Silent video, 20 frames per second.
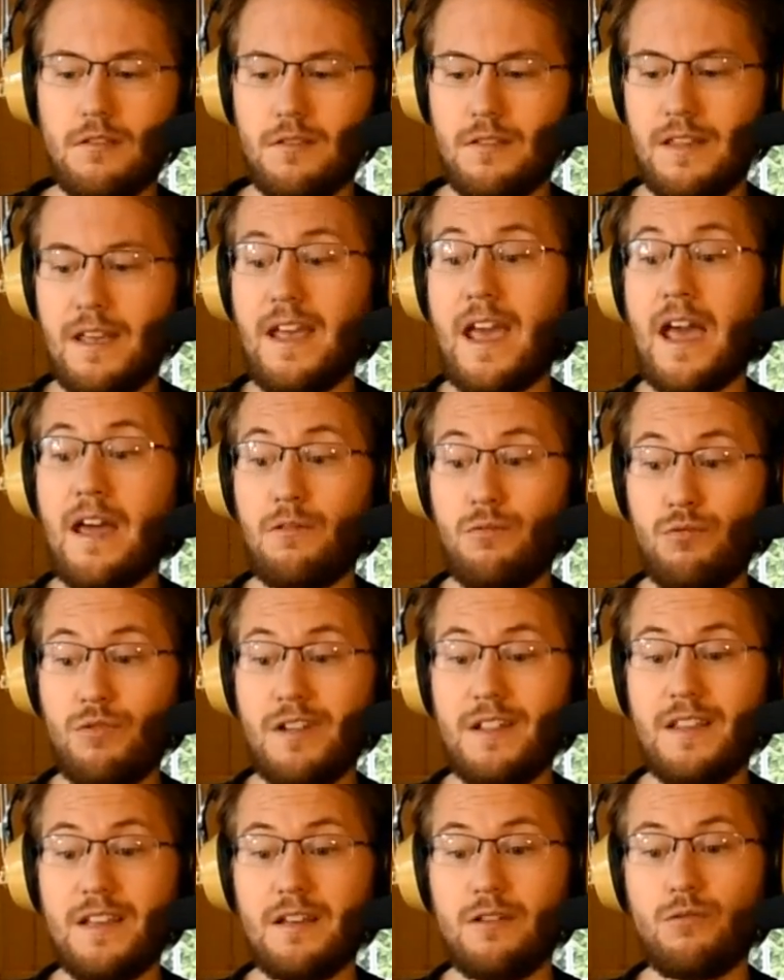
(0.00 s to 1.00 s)
They had
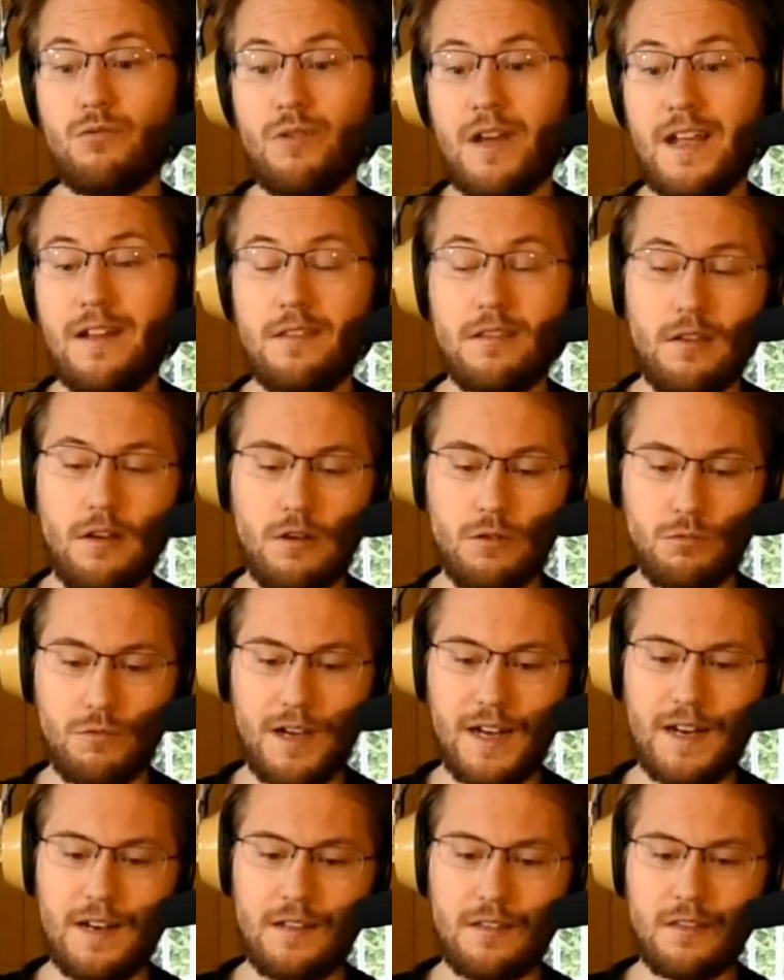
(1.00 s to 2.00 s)
really great
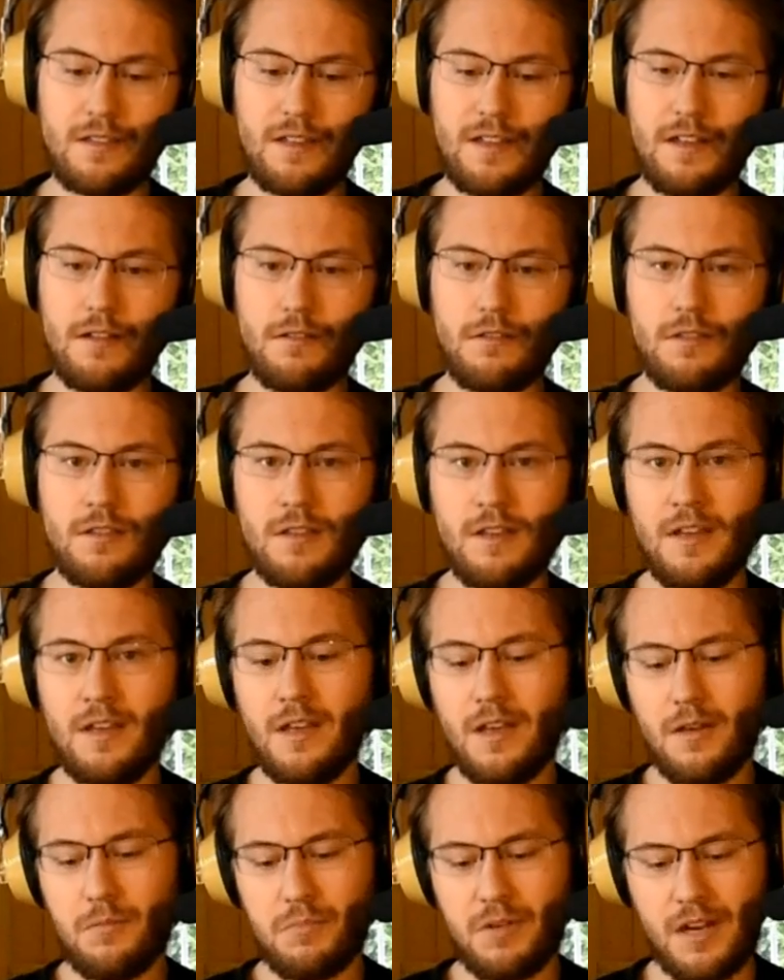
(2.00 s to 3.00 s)
songwriting skills.
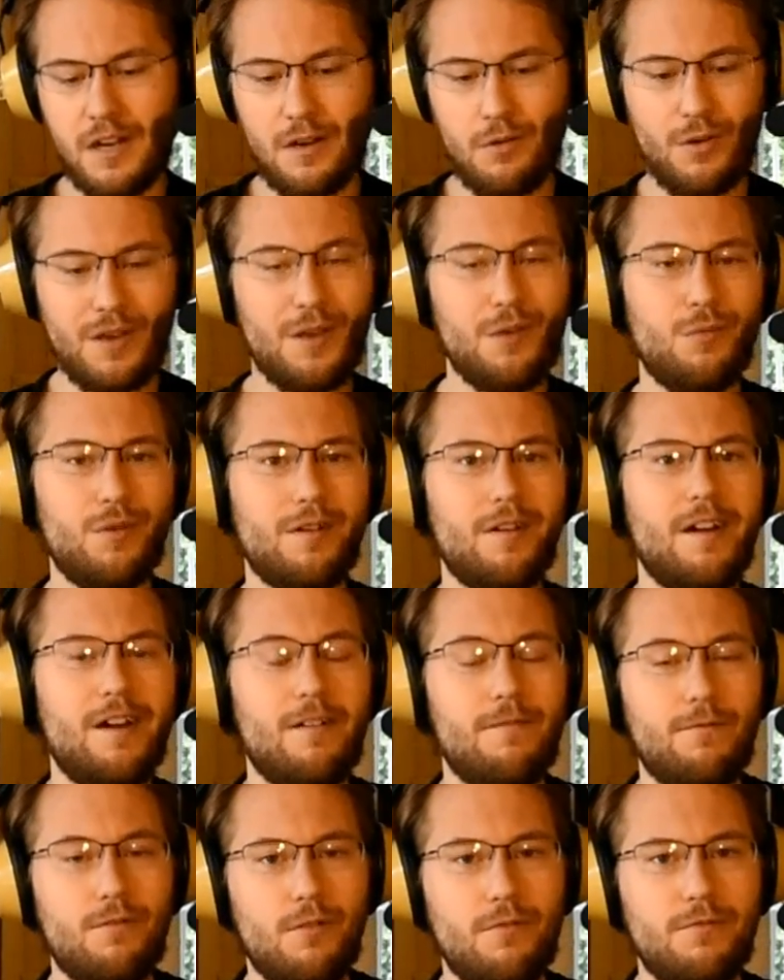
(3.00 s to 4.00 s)
But anyway, we're
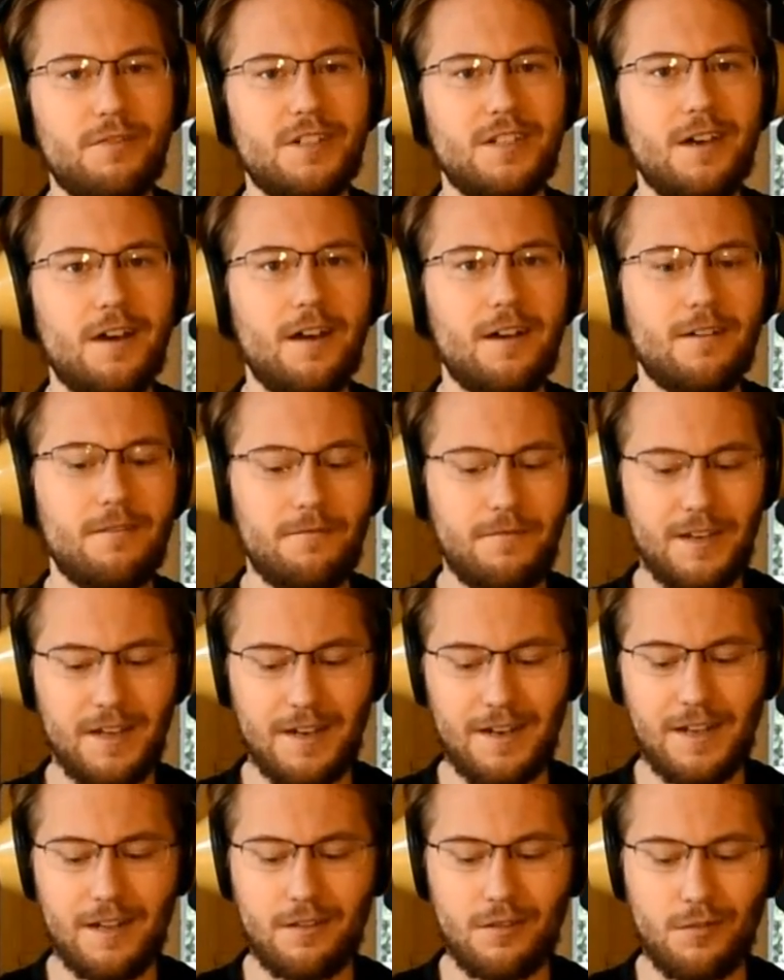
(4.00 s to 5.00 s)
here for photography
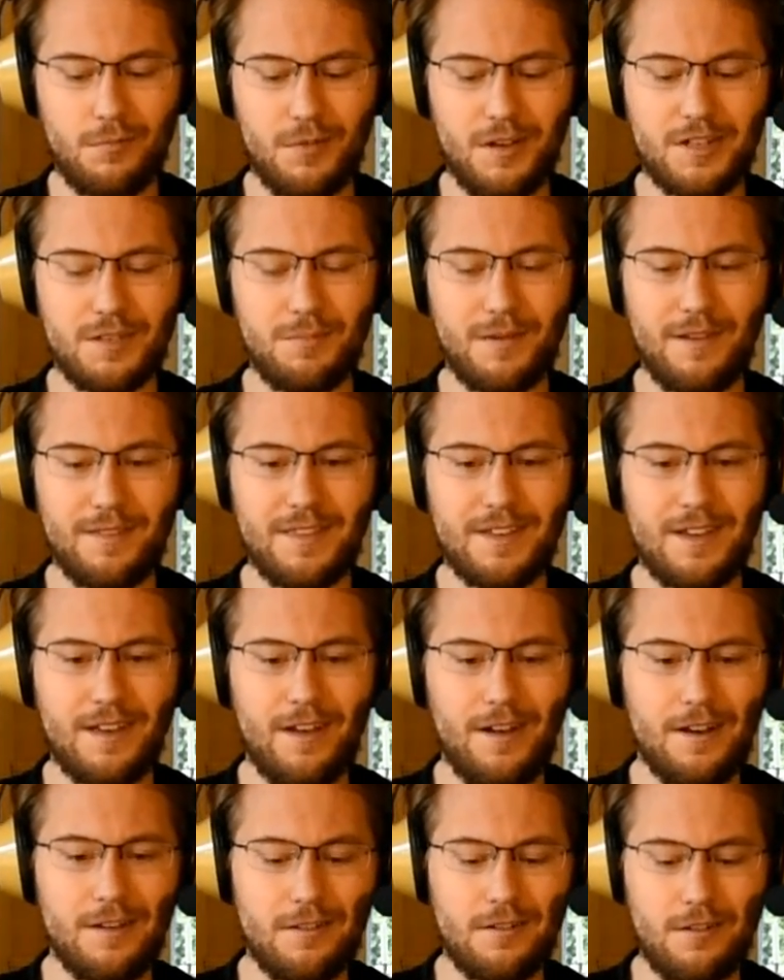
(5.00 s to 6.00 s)
and not so much about the
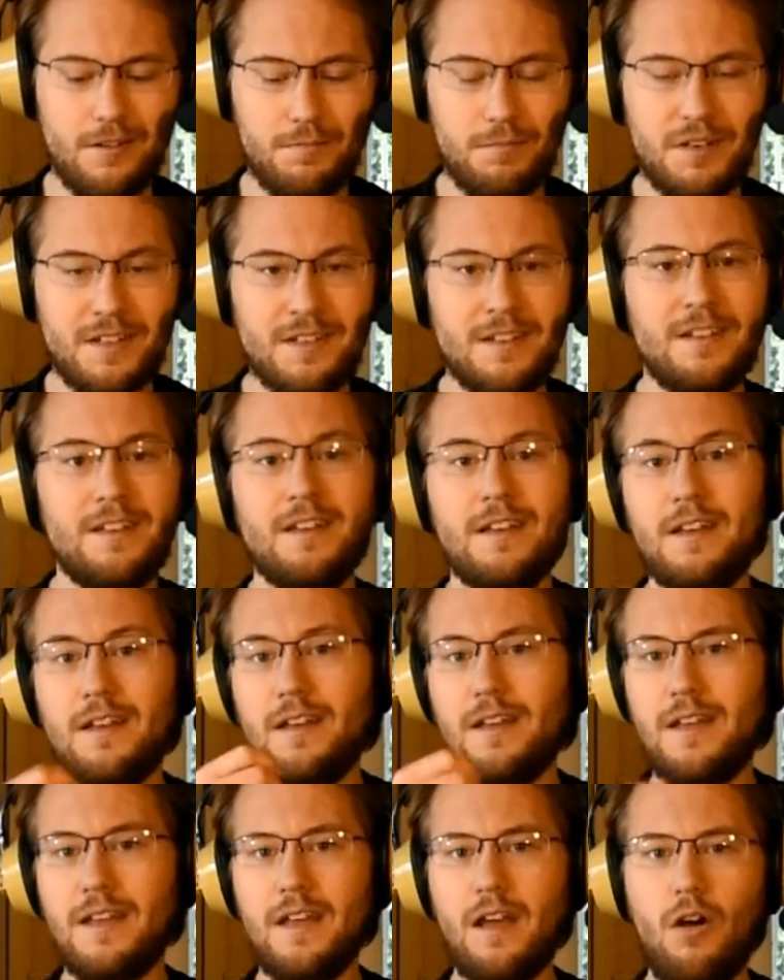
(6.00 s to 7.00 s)
concert. But
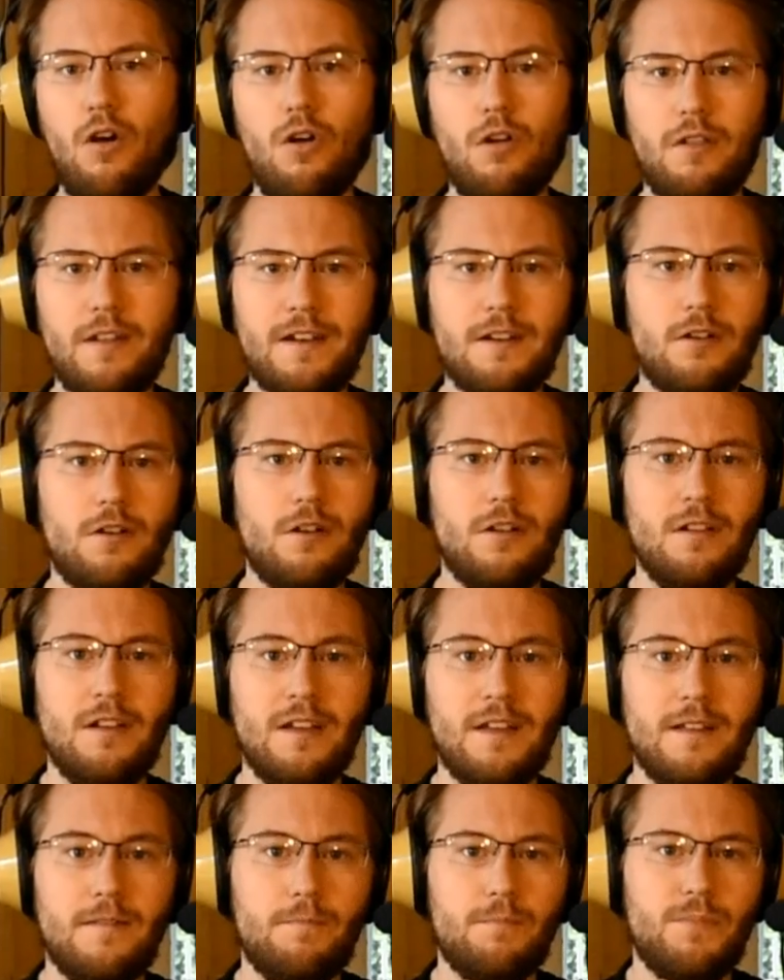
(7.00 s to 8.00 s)
all in all,
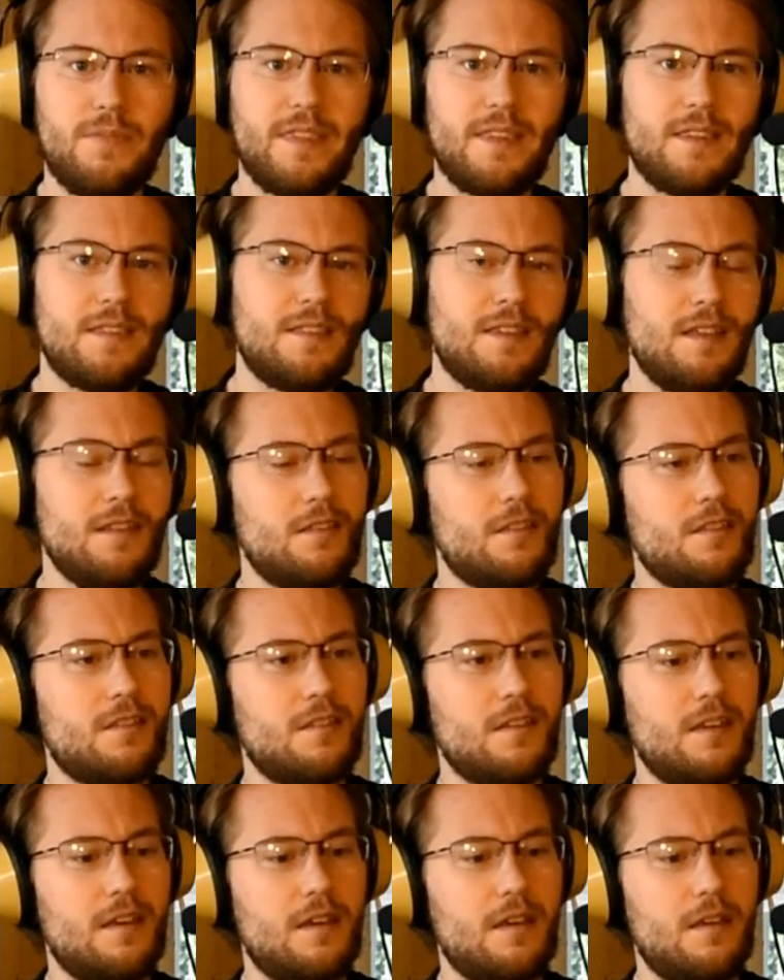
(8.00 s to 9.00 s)
this
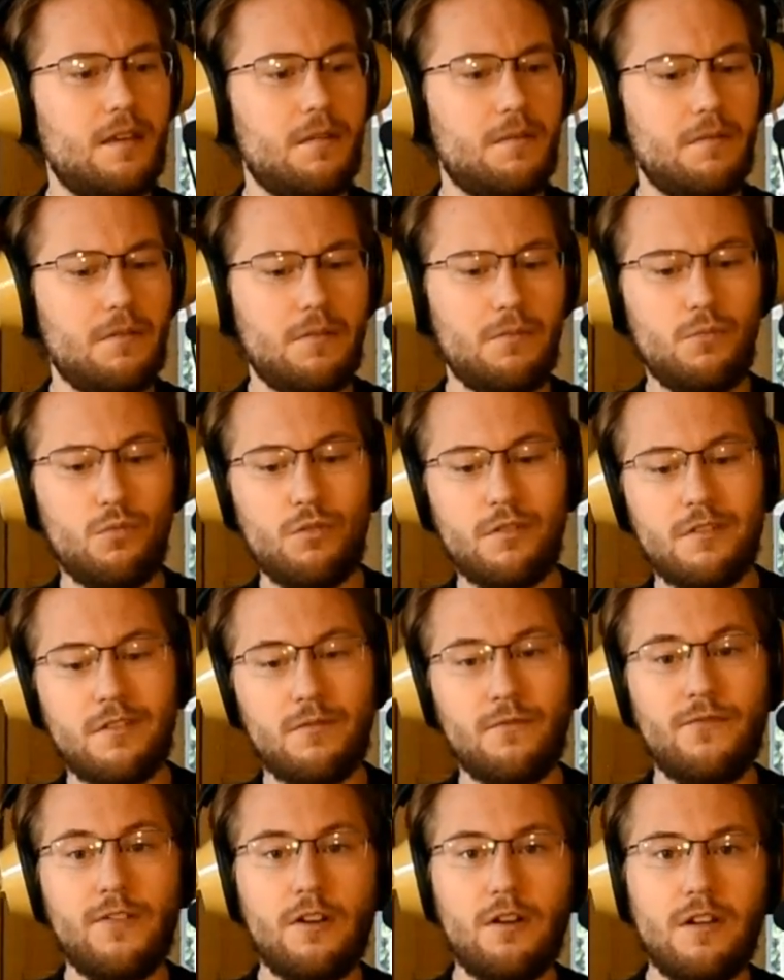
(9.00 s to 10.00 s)
was
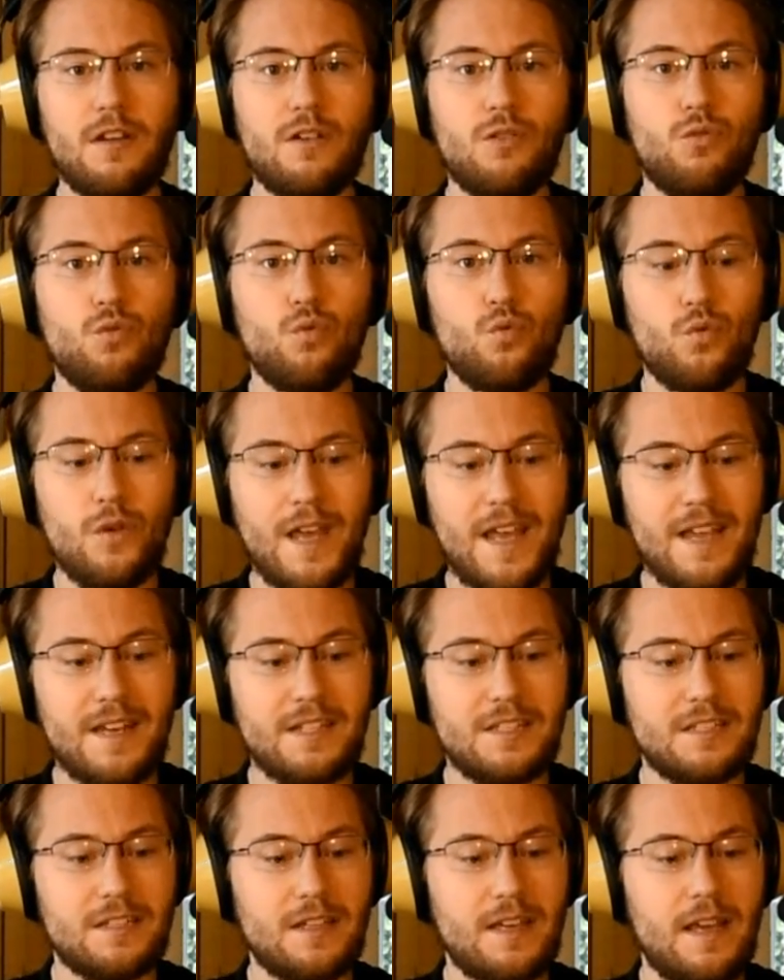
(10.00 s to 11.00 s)
a very
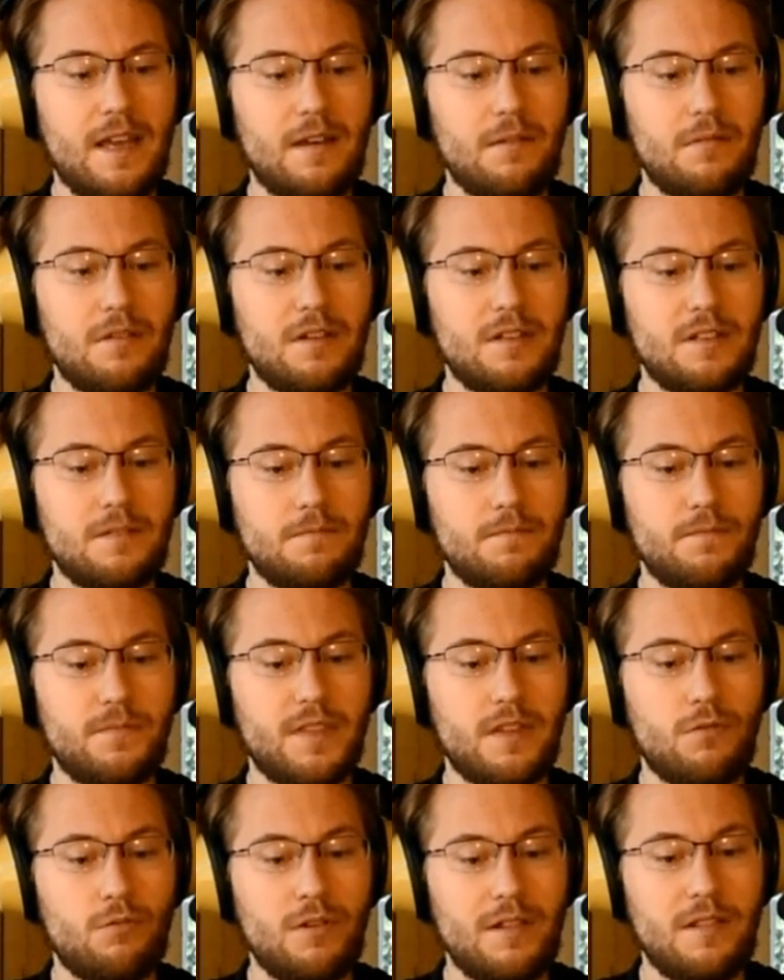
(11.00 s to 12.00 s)
great and
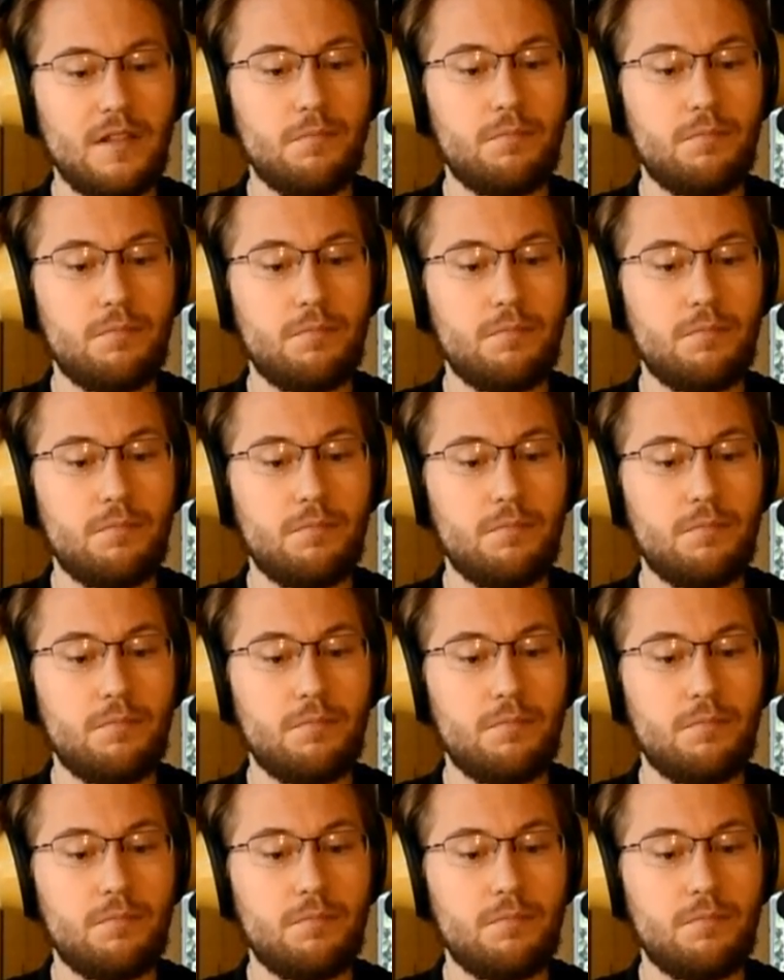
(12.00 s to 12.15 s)
really